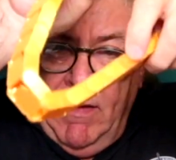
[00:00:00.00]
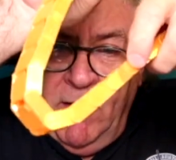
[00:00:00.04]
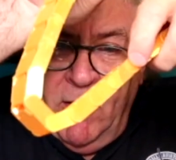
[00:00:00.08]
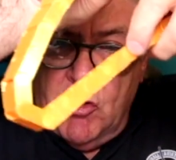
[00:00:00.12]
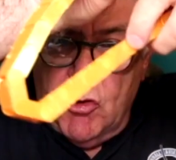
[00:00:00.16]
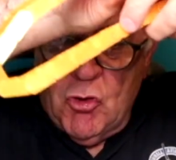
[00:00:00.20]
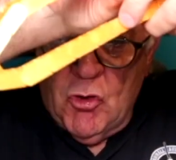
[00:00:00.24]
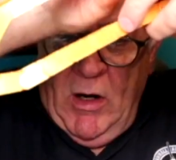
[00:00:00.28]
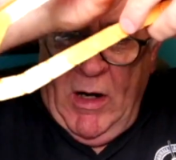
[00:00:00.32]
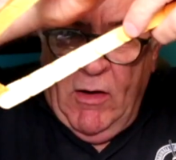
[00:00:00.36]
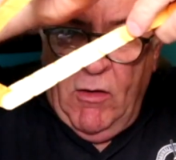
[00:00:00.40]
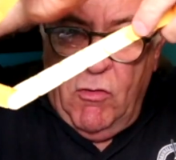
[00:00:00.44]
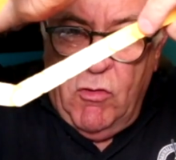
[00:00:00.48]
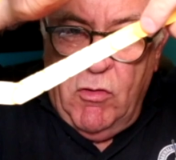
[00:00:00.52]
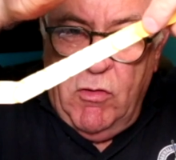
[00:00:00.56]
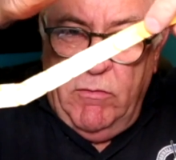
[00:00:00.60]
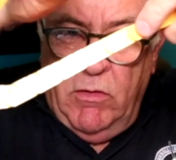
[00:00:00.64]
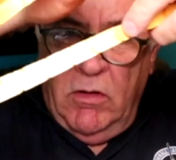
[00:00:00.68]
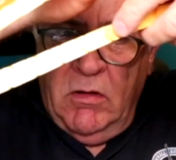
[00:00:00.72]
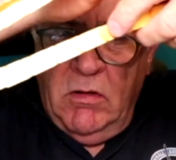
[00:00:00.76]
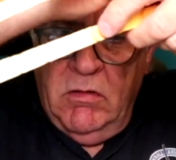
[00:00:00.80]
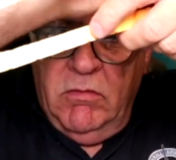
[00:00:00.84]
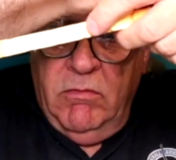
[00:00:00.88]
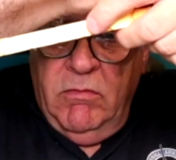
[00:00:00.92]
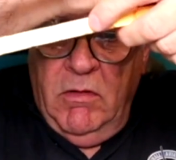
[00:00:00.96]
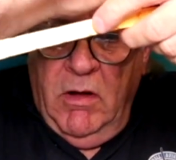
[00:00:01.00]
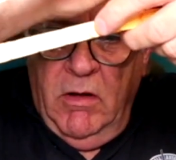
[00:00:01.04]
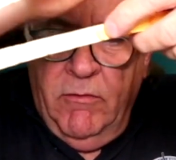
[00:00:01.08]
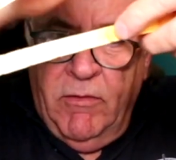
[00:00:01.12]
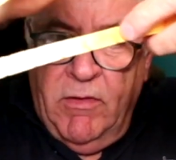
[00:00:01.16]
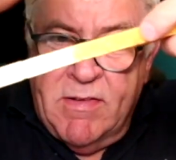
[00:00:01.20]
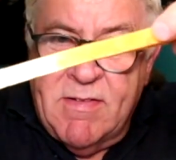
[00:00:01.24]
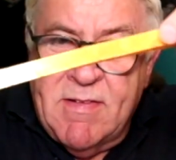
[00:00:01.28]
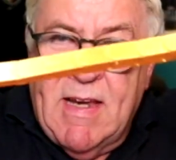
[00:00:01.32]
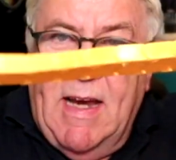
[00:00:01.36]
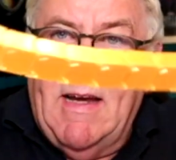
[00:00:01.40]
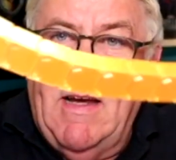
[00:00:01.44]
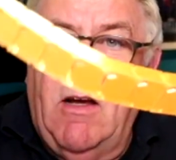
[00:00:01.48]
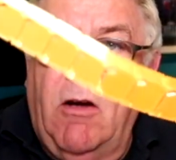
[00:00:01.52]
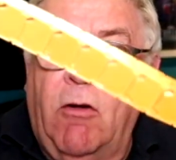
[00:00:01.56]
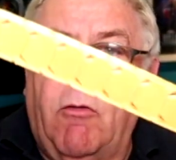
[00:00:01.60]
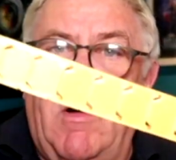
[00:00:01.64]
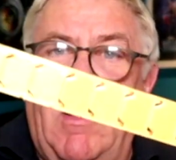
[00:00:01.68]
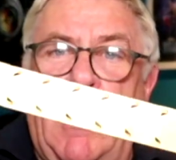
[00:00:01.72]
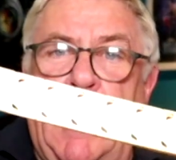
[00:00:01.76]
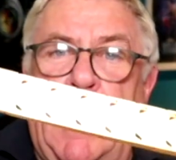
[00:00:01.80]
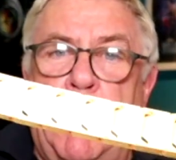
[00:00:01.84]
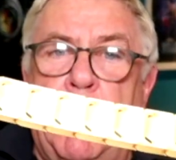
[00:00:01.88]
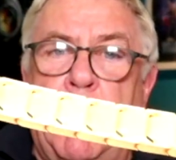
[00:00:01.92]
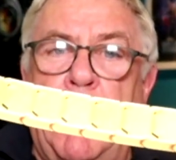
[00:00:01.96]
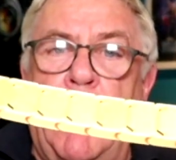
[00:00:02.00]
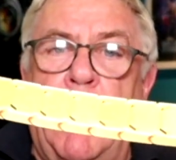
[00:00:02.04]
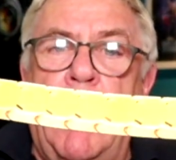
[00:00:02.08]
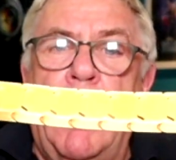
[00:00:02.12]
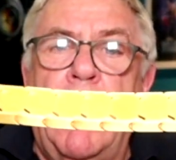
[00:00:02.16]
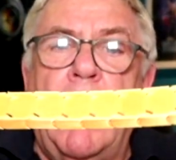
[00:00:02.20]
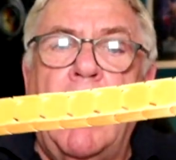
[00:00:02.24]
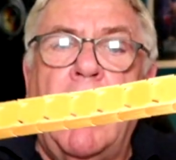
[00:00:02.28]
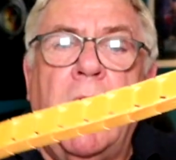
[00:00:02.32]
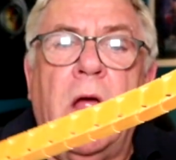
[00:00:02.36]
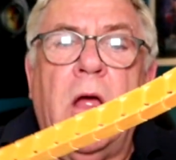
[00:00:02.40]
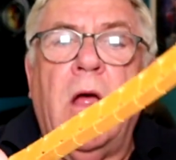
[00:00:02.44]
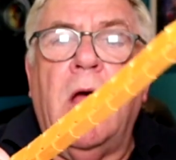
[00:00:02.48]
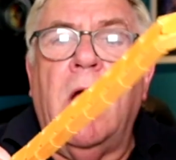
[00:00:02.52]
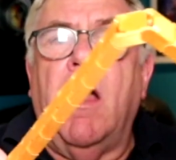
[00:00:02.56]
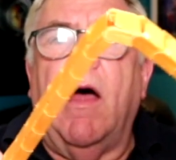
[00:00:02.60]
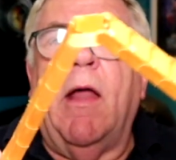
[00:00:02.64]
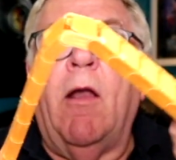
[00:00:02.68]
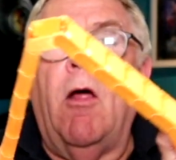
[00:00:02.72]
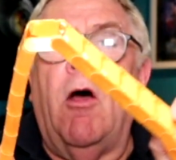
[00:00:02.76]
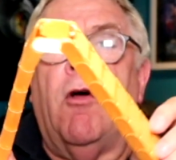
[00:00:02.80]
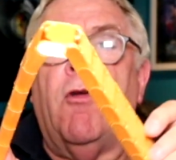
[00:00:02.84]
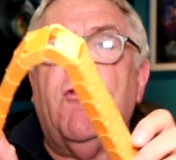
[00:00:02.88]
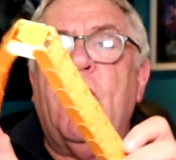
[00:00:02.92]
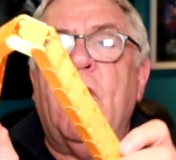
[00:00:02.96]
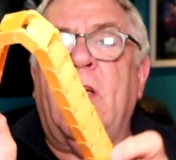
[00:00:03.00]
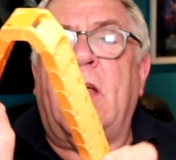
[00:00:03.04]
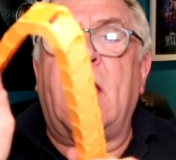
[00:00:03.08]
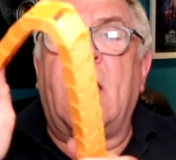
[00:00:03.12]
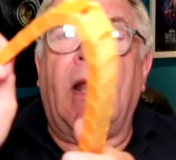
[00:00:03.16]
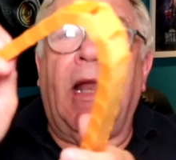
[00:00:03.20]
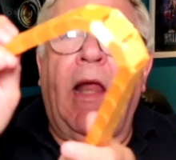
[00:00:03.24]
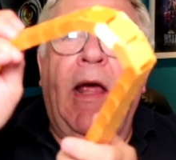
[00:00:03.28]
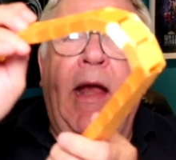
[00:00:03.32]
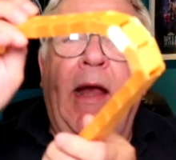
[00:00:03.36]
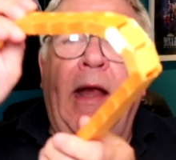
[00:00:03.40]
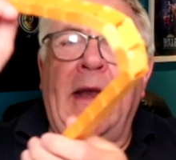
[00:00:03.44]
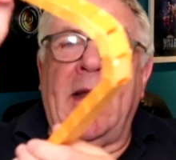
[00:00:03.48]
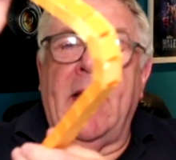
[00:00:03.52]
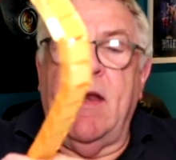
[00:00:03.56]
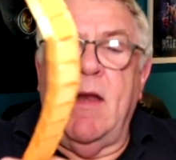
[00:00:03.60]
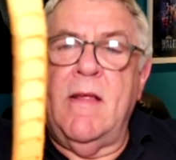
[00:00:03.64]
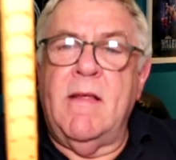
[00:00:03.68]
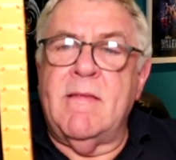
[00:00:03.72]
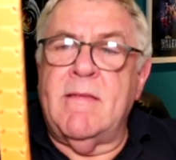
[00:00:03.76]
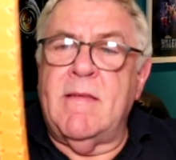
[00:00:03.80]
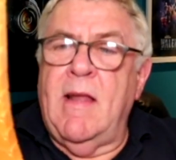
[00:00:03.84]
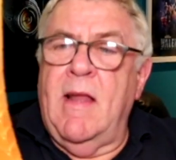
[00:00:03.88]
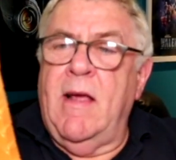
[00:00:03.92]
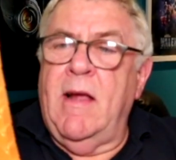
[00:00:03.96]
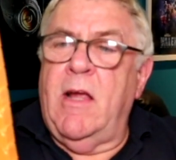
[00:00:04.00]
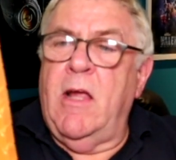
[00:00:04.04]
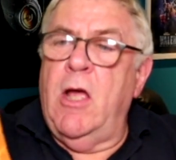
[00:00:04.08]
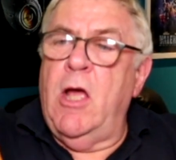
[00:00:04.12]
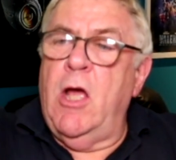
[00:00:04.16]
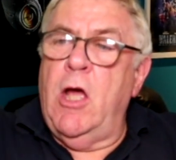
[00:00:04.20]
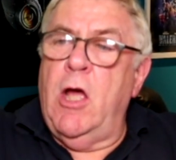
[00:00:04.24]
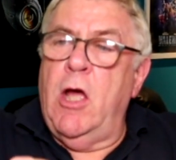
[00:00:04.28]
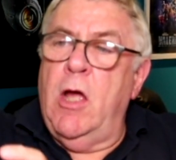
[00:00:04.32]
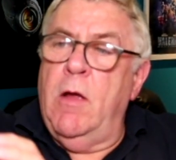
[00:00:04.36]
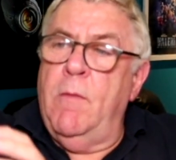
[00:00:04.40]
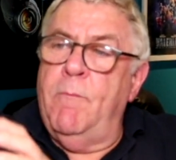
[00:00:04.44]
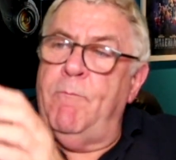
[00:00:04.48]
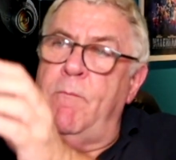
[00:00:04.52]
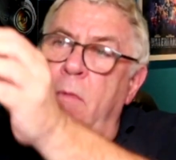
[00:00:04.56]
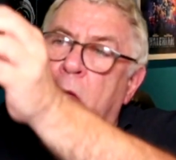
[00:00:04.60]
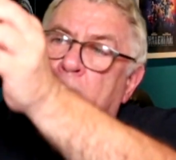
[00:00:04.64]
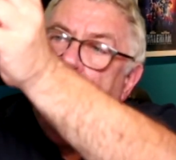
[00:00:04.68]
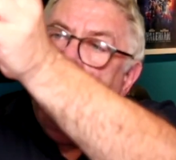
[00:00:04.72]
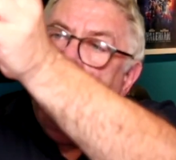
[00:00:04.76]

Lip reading: the tracks of a tank really, but an articulated, and it's like a